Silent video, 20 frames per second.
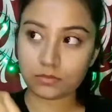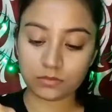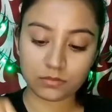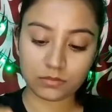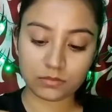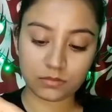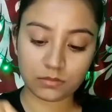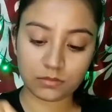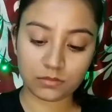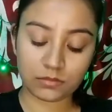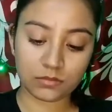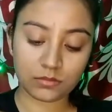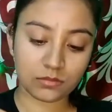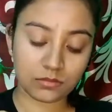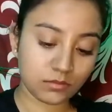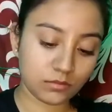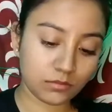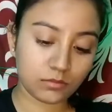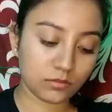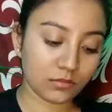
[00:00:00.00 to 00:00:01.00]
strand,
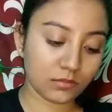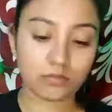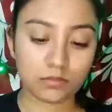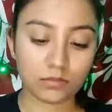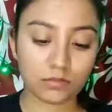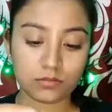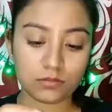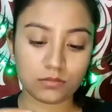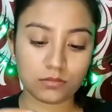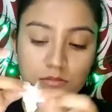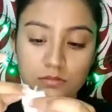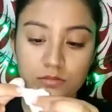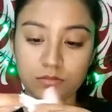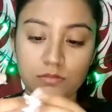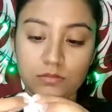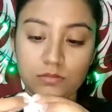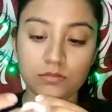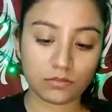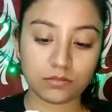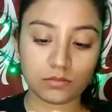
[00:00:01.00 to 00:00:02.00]
dip it in
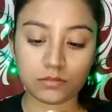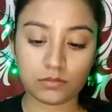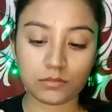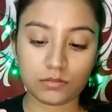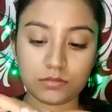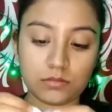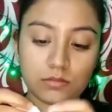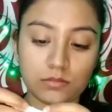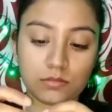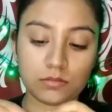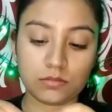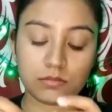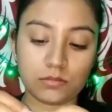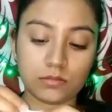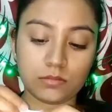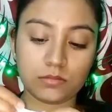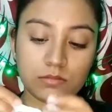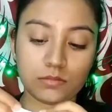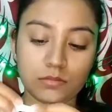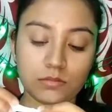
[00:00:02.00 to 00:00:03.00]
Fevicol and then
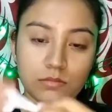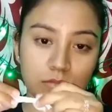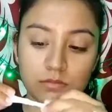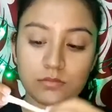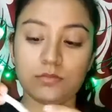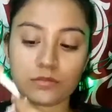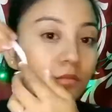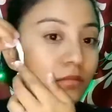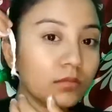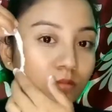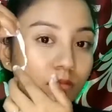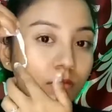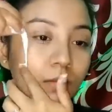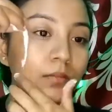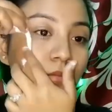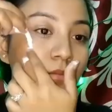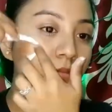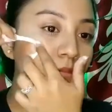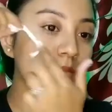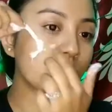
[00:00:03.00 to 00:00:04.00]
apply it over your
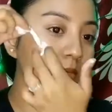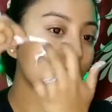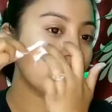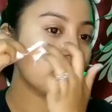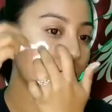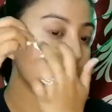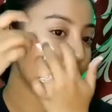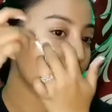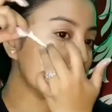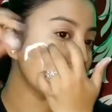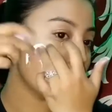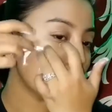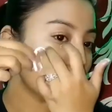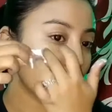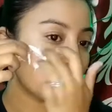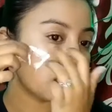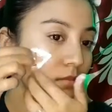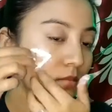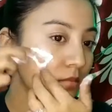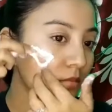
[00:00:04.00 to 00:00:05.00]
cheek and make a
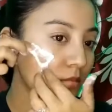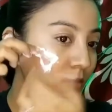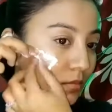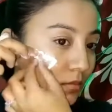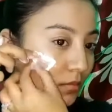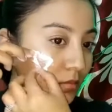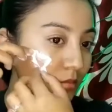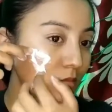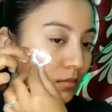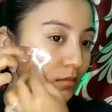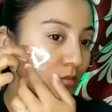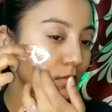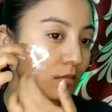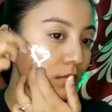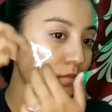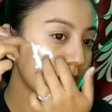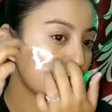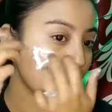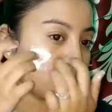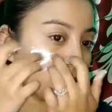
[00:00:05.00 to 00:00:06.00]
shape of a heart.
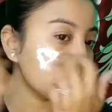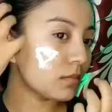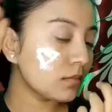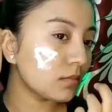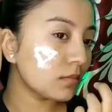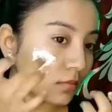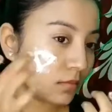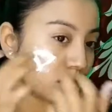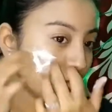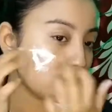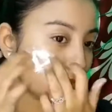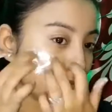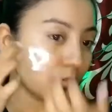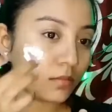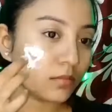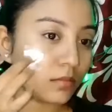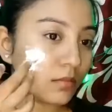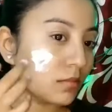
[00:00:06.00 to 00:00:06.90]
I am